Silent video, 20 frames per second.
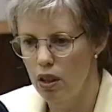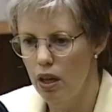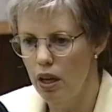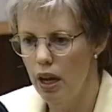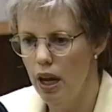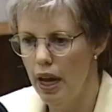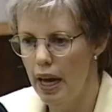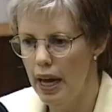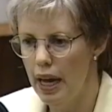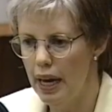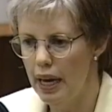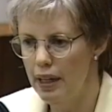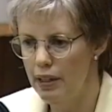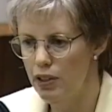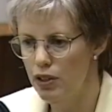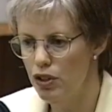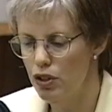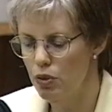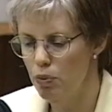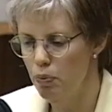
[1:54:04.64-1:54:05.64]

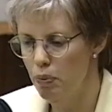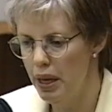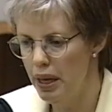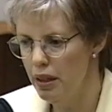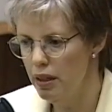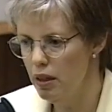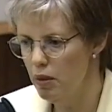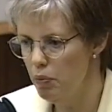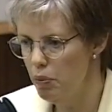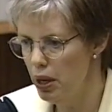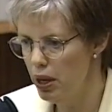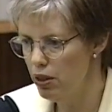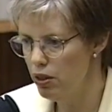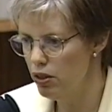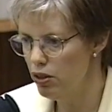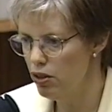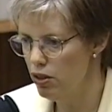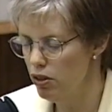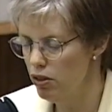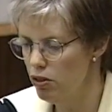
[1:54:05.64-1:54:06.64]
and made
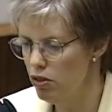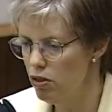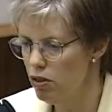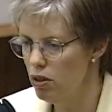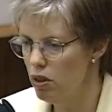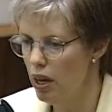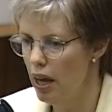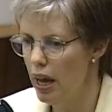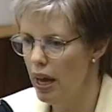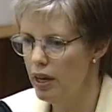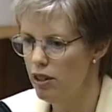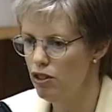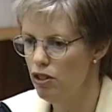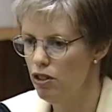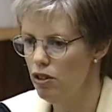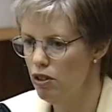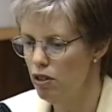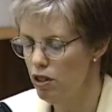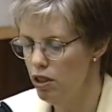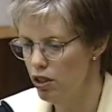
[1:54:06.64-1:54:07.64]
comparisons as to
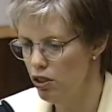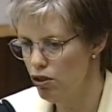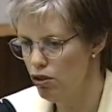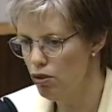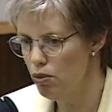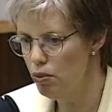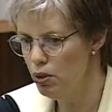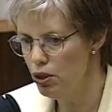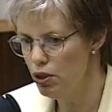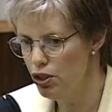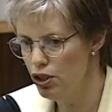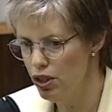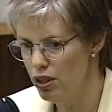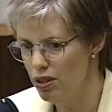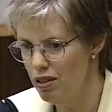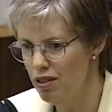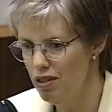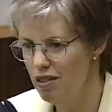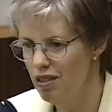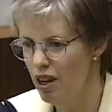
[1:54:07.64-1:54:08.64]
the
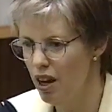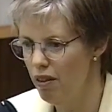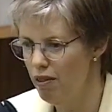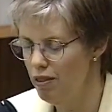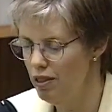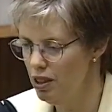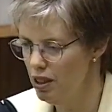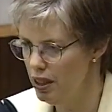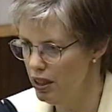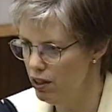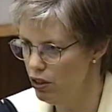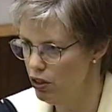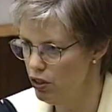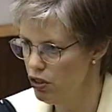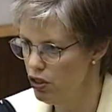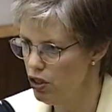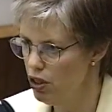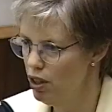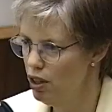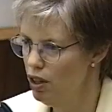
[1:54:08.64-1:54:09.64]
distribution of
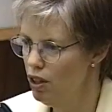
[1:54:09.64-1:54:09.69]
alleles